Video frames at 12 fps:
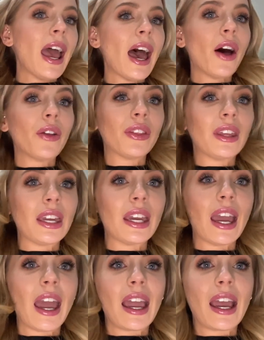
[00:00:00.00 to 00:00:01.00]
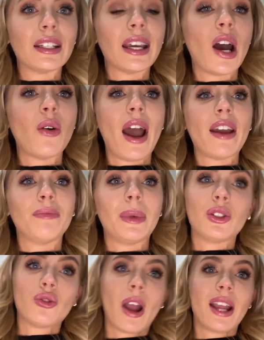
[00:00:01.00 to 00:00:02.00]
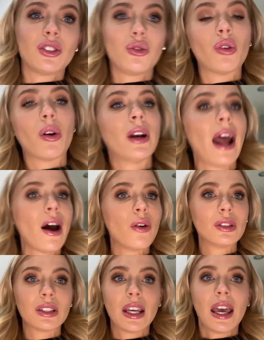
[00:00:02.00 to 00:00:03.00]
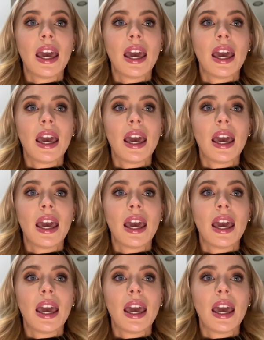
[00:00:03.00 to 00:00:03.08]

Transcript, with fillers: healthy and how I've been trying to grow it out.